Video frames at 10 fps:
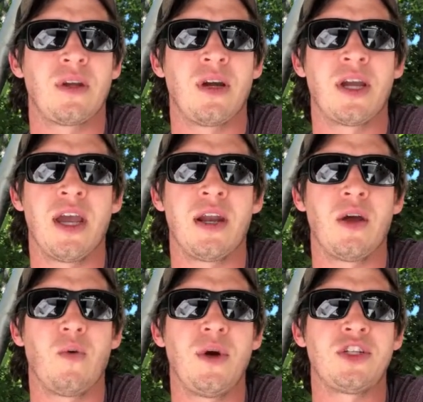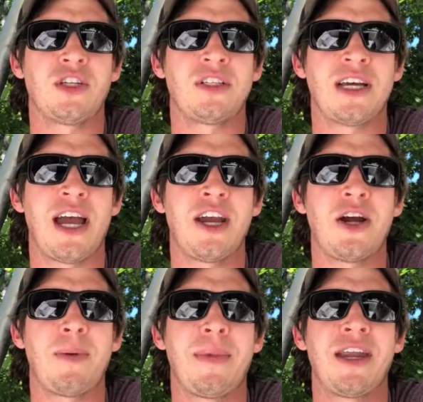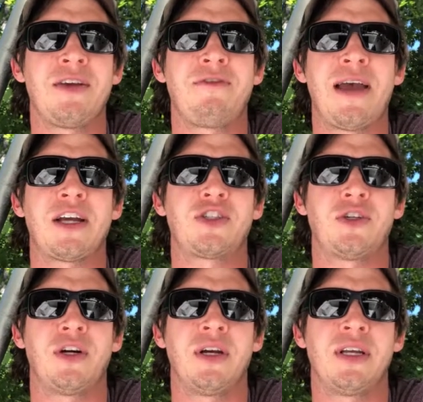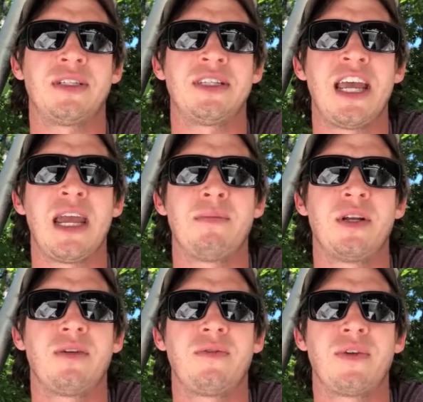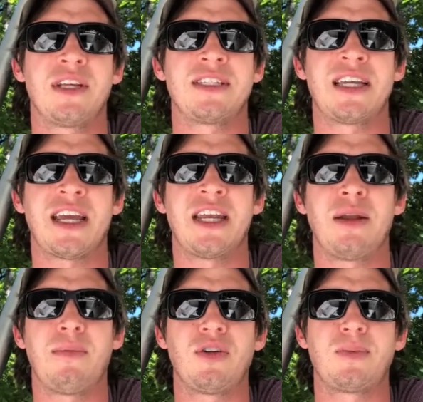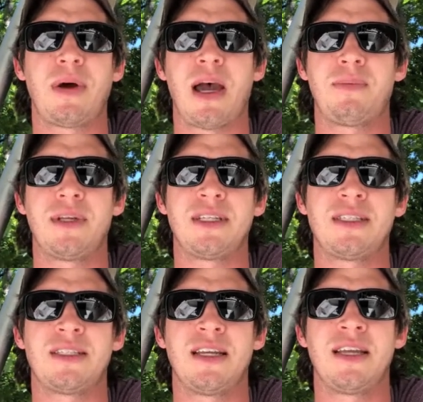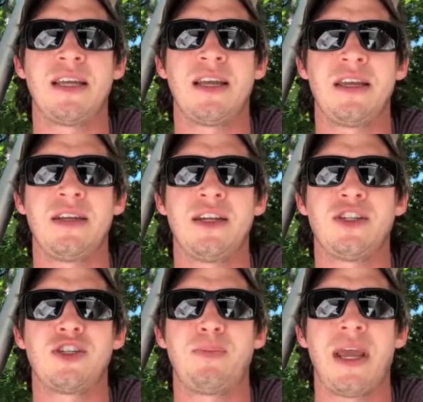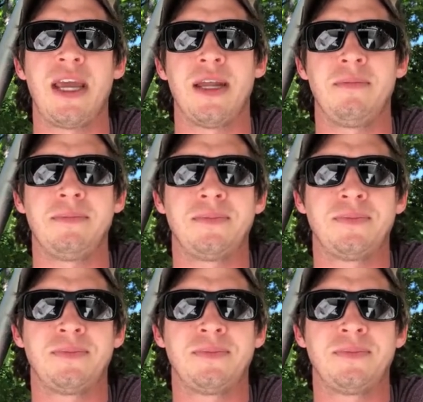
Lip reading: Again, which tire manufacturer is named for the second most populous city in Japan?